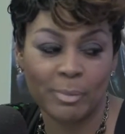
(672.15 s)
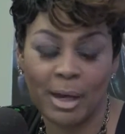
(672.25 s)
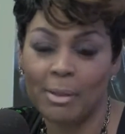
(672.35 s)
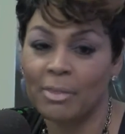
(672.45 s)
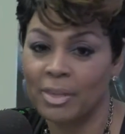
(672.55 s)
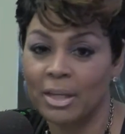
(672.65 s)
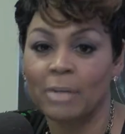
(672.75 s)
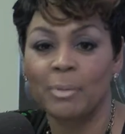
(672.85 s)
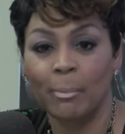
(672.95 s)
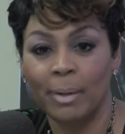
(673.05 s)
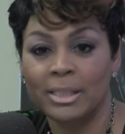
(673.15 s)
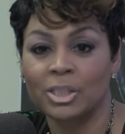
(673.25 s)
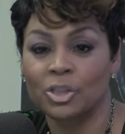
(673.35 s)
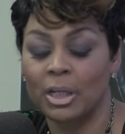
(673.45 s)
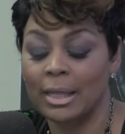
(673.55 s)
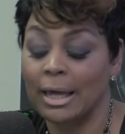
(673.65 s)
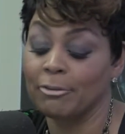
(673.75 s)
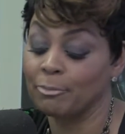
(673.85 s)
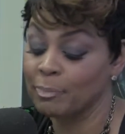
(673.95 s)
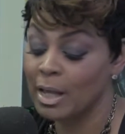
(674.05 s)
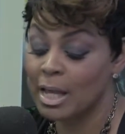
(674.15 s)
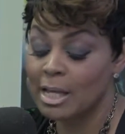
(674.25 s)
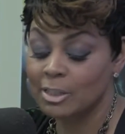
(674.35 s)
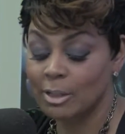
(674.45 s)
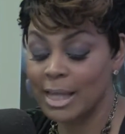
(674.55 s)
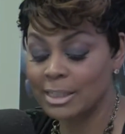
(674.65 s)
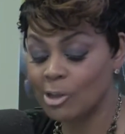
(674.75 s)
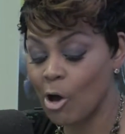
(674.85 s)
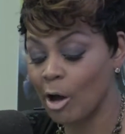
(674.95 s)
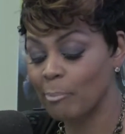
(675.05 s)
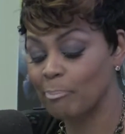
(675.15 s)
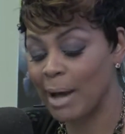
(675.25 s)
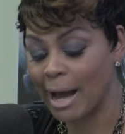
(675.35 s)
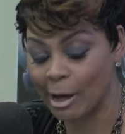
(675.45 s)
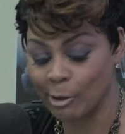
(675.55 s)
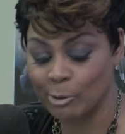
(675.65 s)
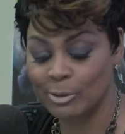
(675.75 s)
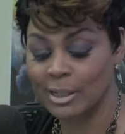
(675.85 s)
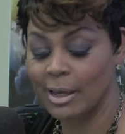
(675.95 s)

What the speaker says: I think it'll be a blessing to your life. So let's talk about